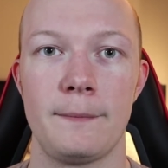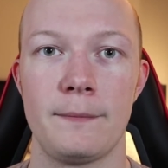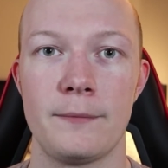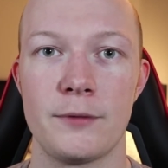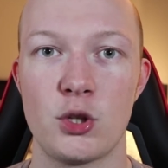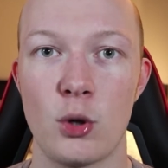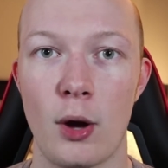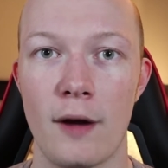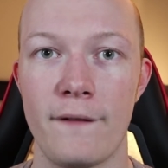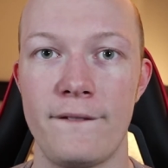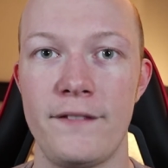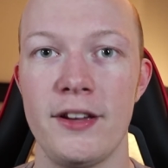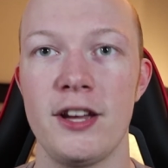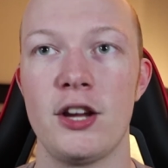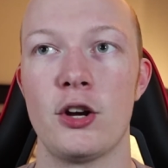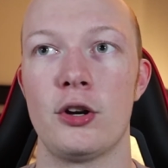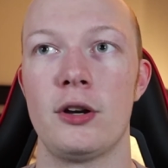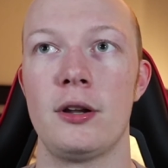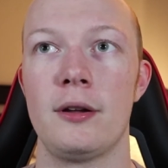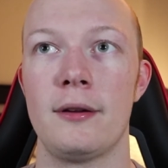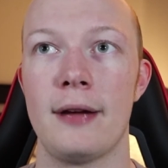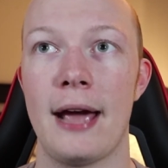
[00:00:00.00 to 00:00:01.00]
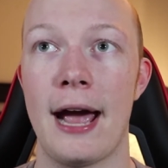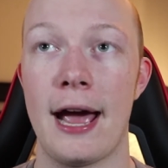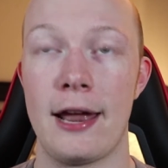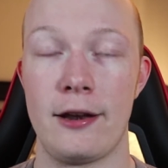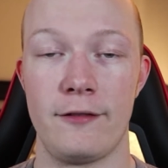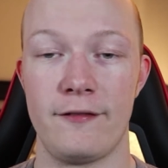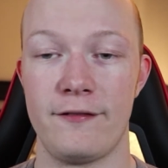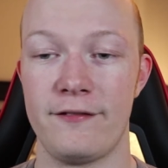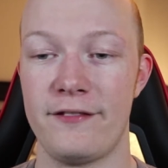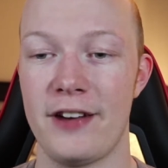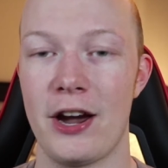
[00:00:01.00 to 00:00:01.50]
So I figured, at
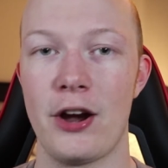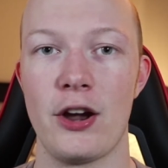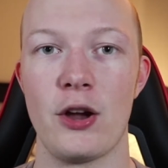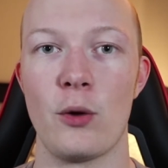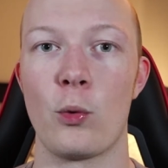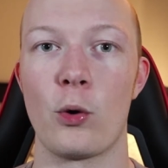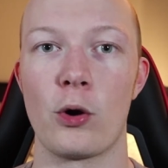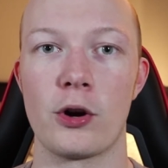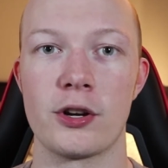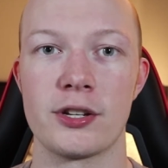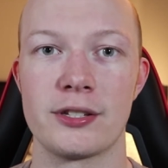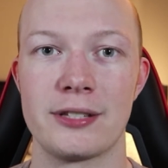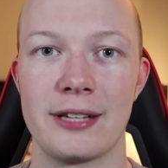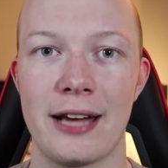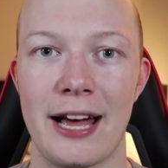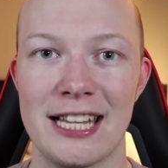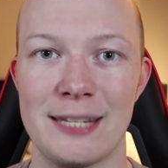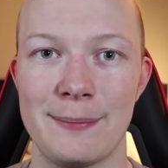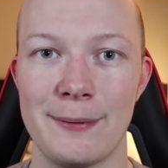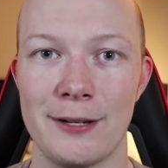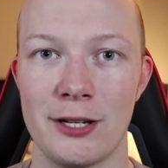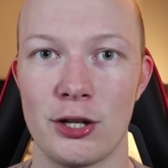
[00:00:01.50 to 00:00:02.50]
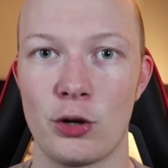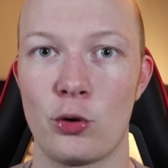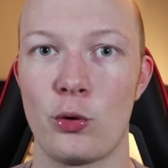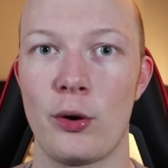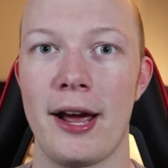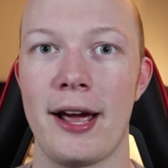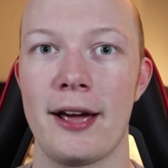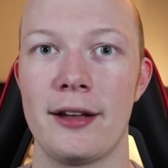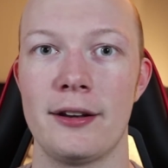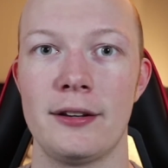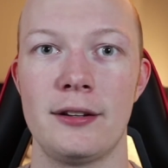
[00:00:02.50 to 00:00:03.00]
very worst, I'd spend
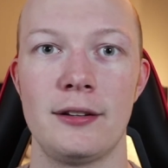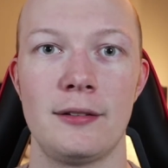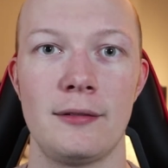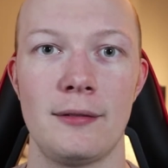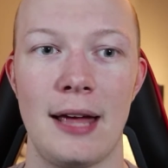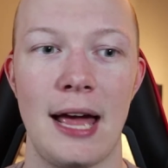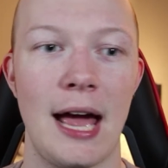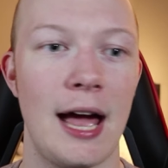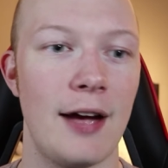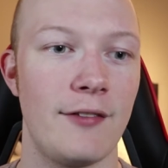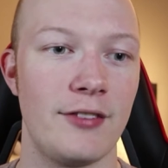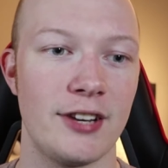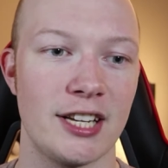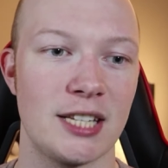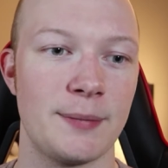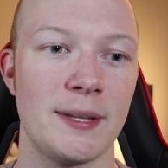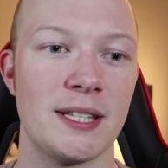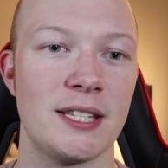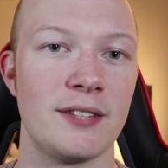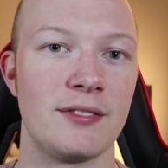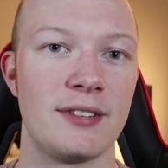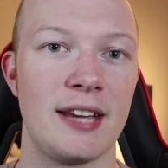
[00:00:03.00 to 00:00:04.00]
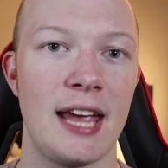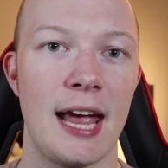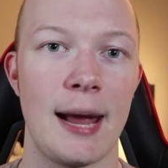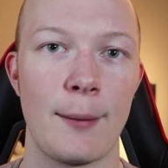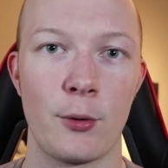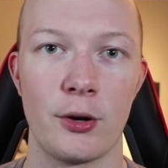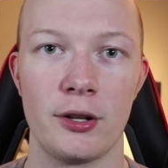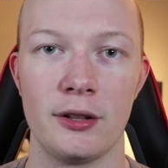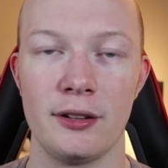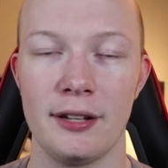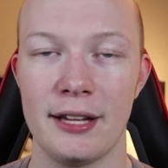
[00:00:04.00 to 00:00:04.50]
$1,000, have an expensive
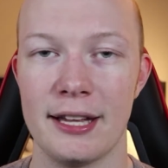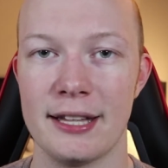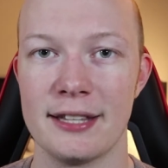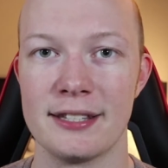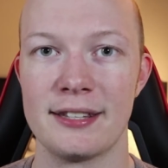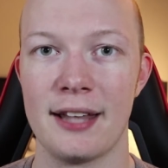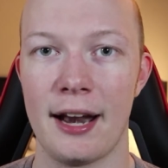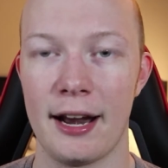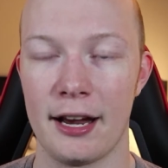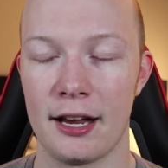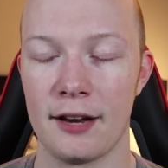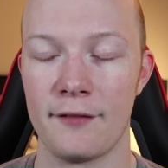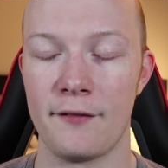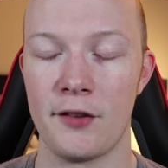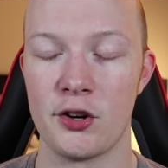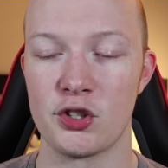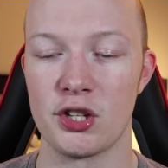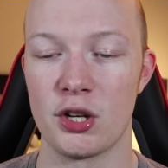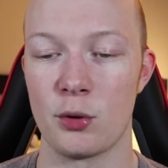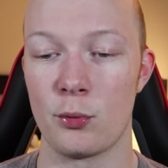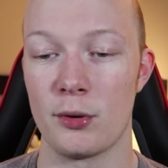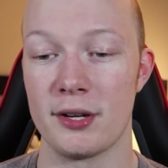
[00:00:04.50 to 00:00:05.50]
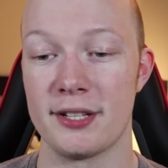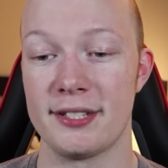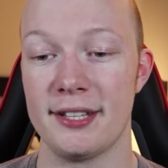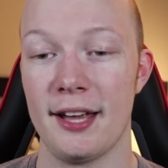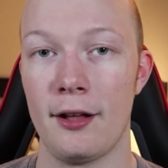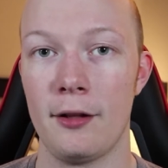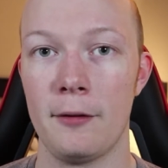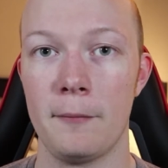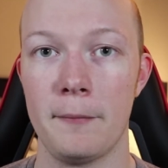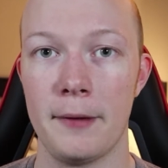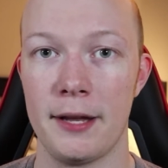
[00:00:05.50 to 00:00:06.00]
camera and lens that I could eventually
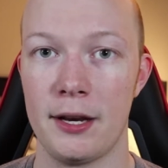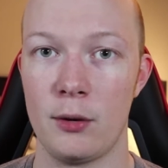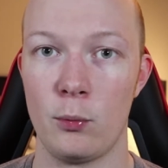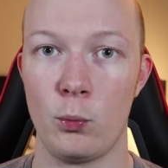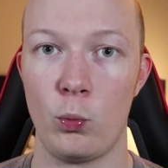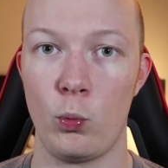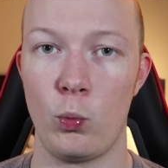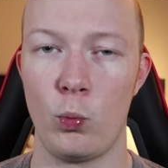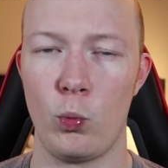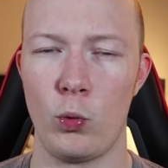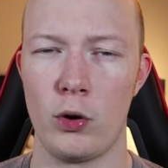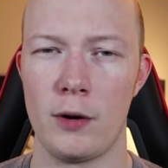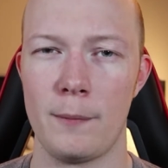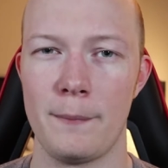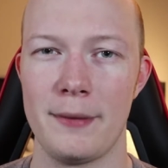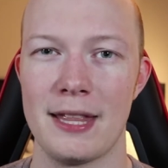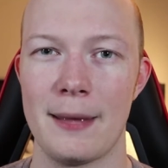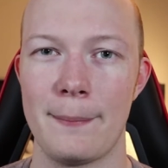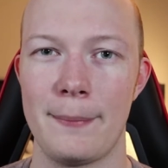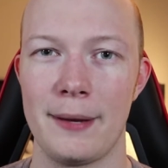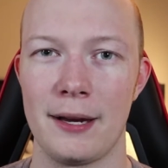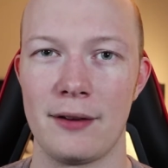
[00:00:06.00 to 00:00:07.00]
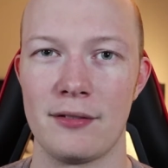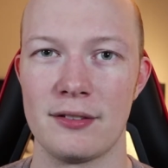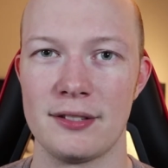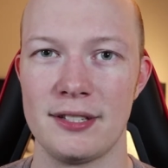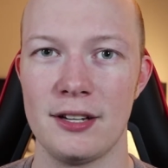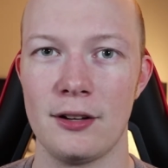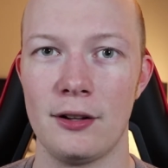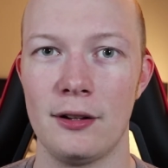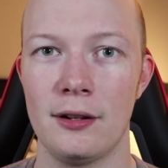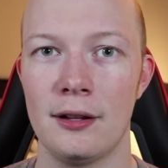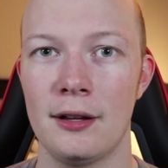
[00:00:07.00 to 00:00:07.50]
resell, and it wouldn't be that big of a
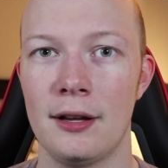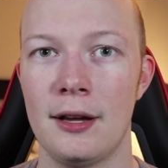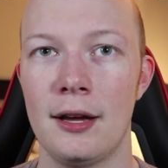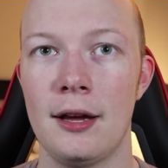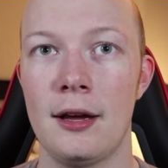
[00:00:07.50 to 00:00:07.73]
deal.